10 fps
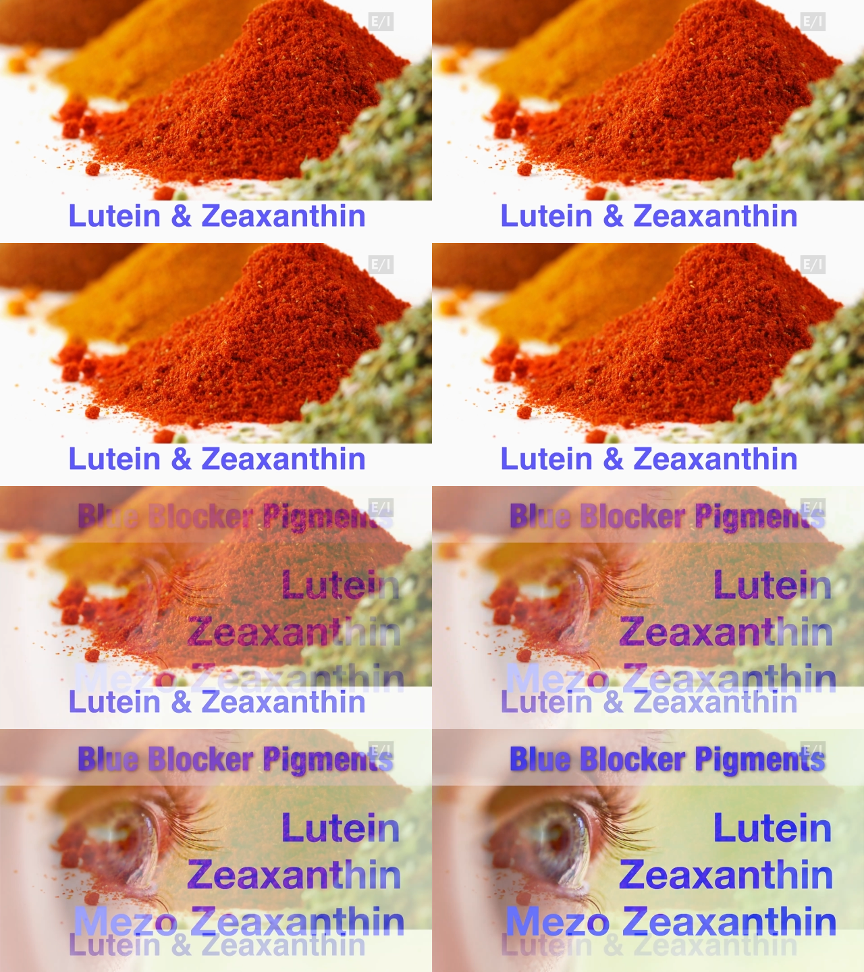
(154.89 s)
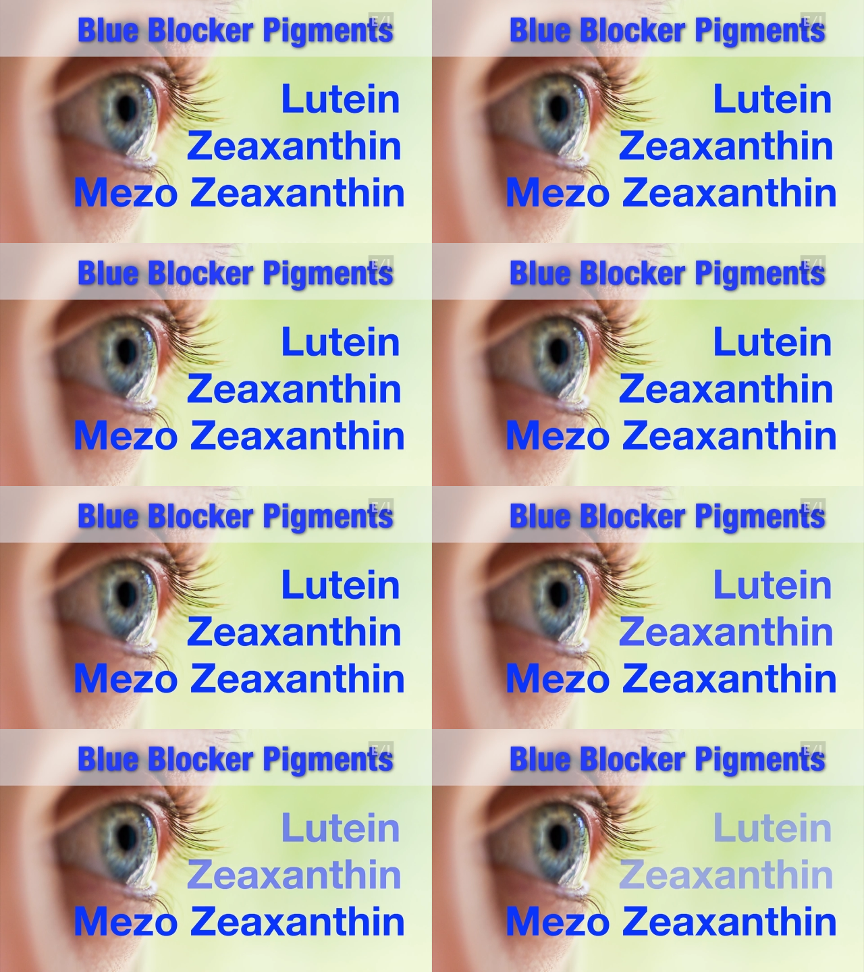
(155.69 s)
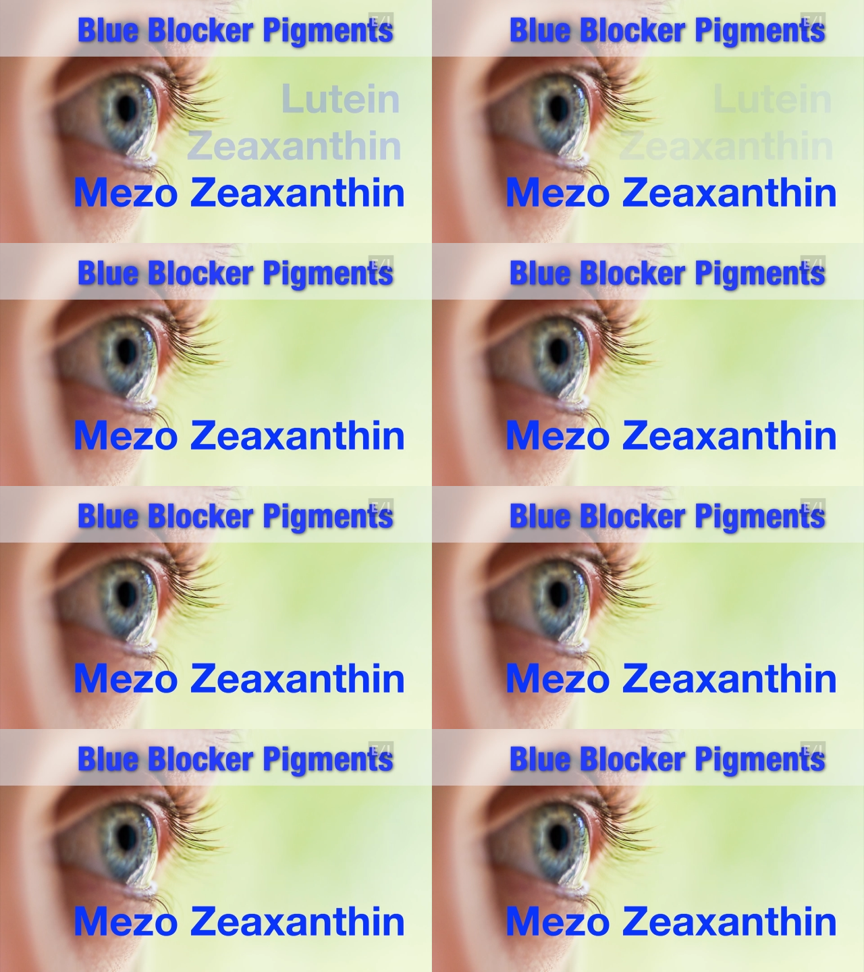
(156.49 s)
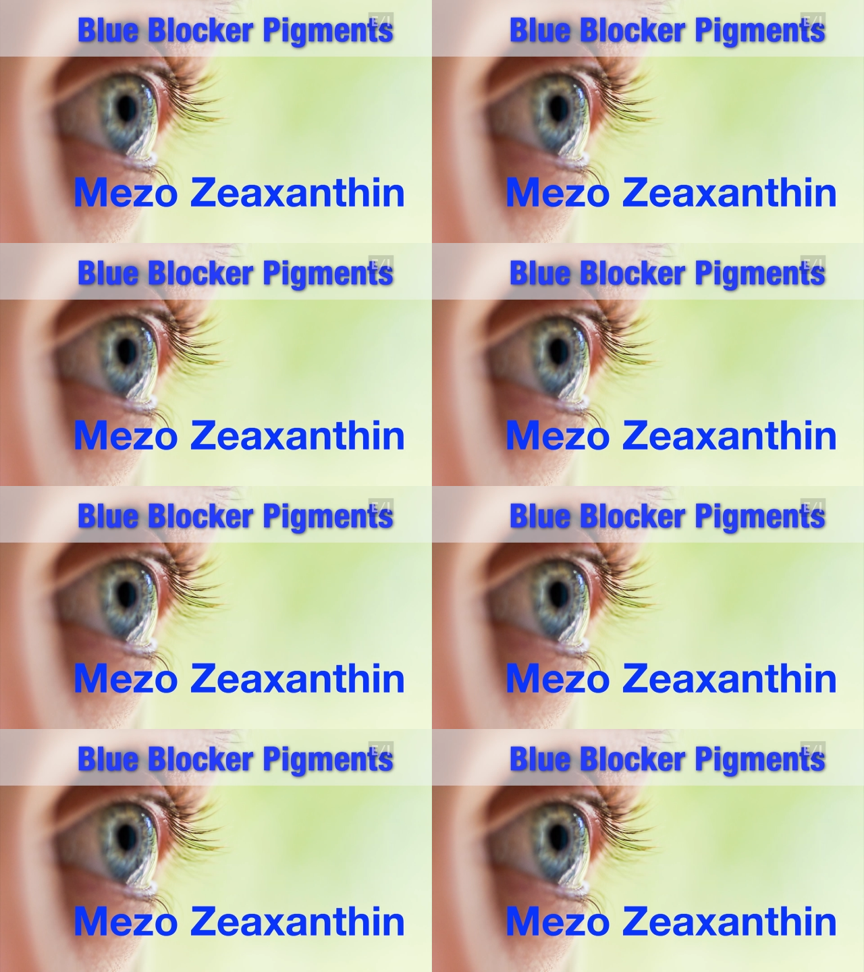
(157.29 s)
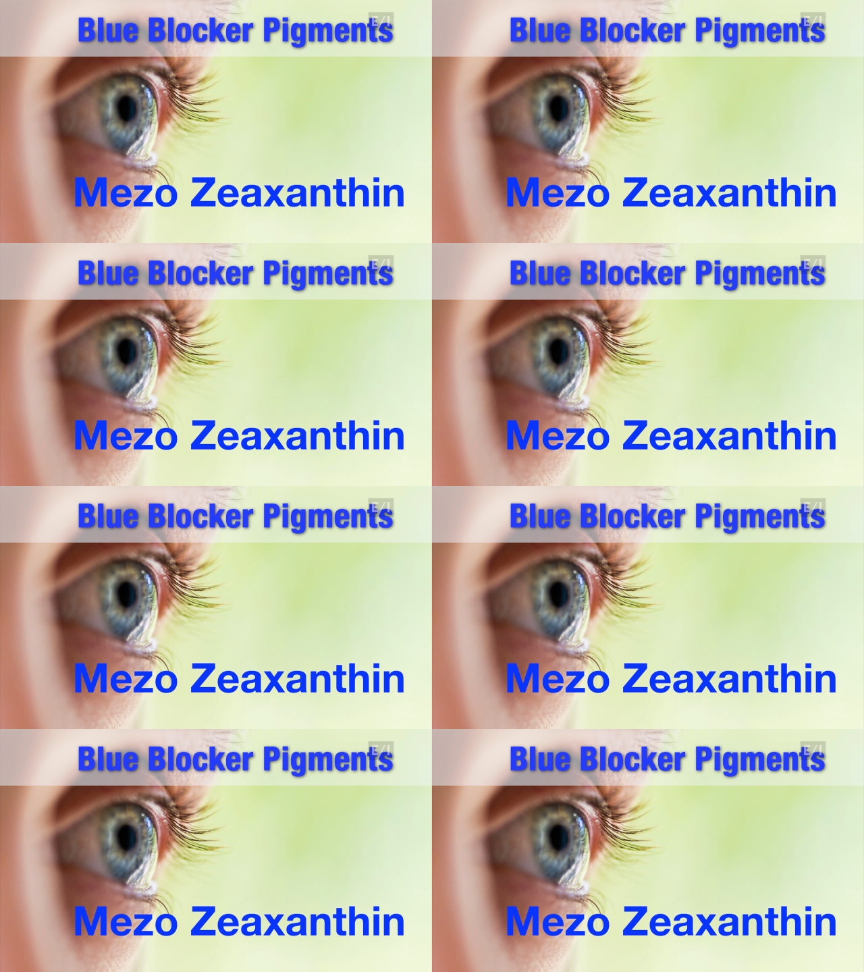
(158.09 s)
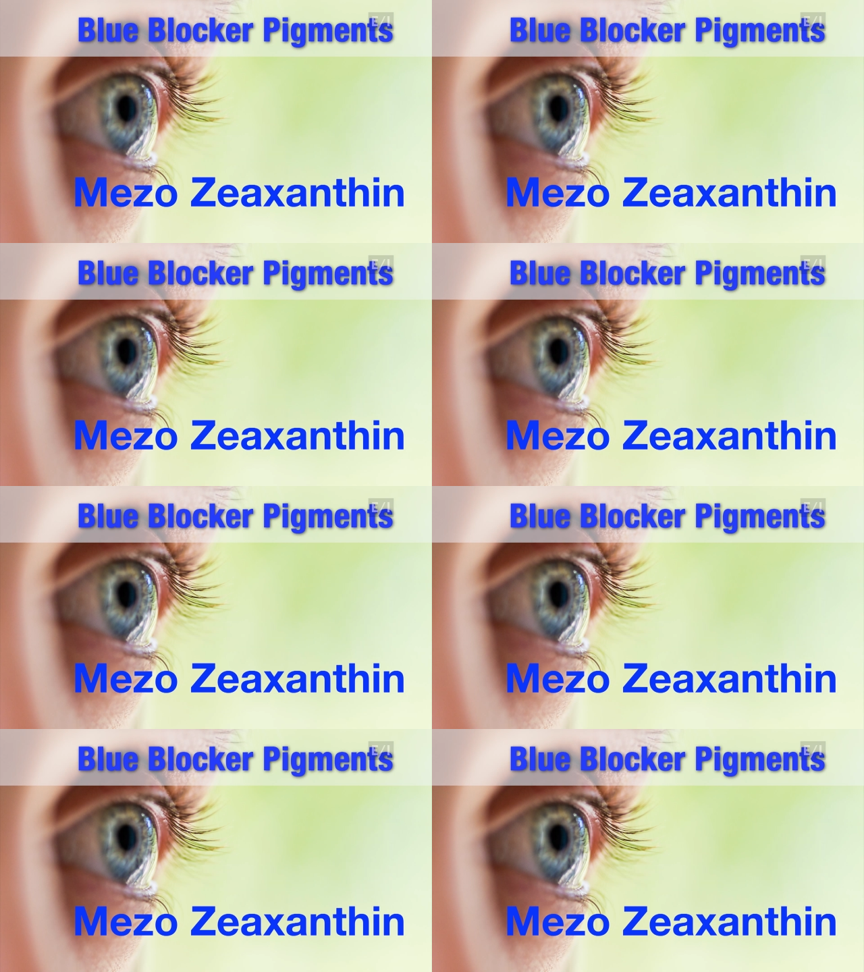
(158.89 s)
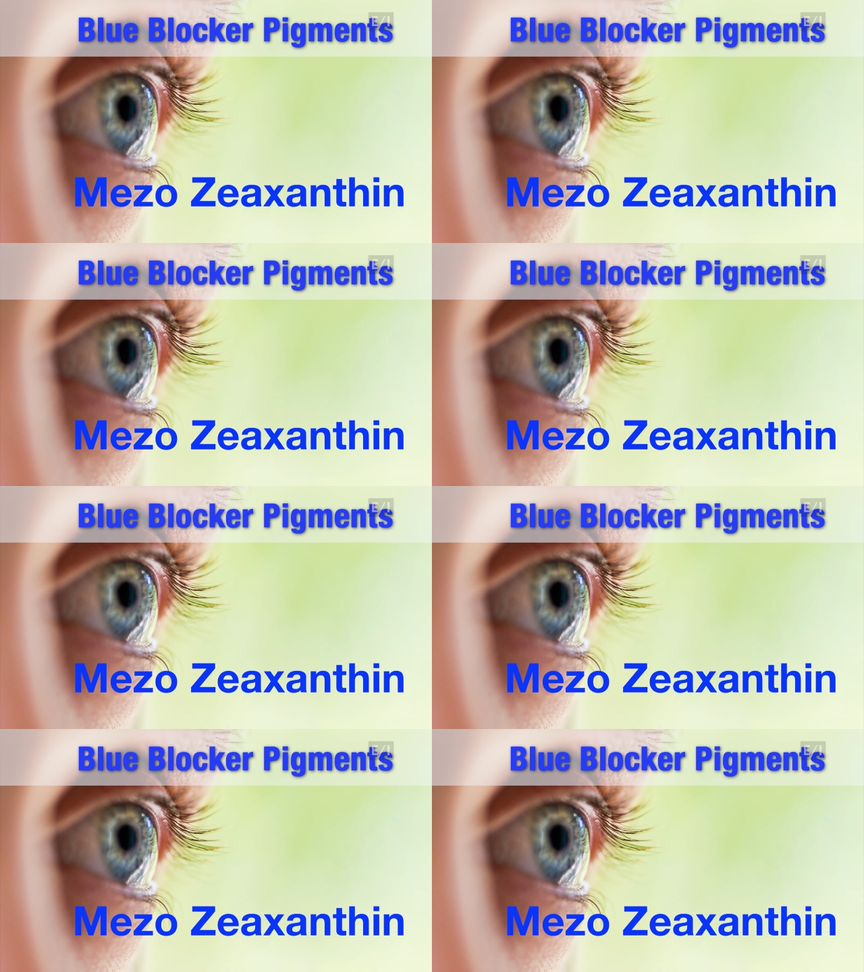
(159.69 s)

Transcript: [unreadable: no face in view]